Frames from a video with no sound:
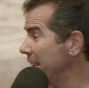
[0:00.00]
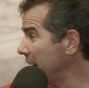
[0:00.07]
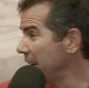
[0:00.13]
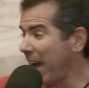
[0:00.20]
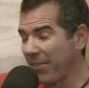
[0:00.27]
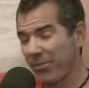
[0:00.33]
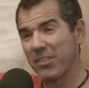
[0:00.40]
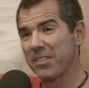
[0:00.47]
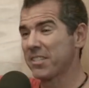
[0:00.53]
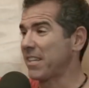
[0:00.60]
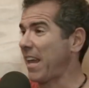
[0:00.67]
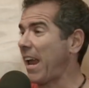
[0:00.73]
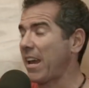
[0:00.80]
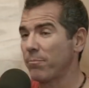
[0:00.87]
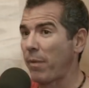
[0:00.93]
Not the
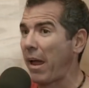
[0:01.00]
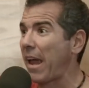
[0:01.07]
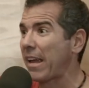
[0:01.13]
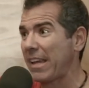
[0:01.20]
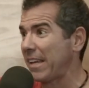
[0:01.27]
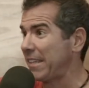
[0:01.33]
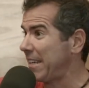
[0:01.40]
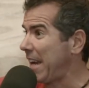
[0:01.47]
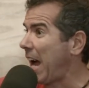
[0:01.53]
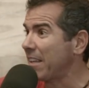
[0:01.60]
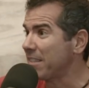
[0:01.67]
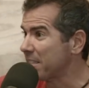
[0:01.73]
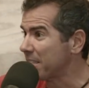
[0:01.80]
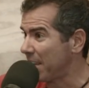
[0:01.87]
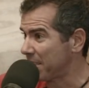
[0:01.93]
sandbagging
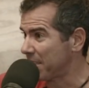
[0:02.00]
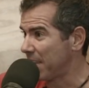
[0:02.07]
nonsense they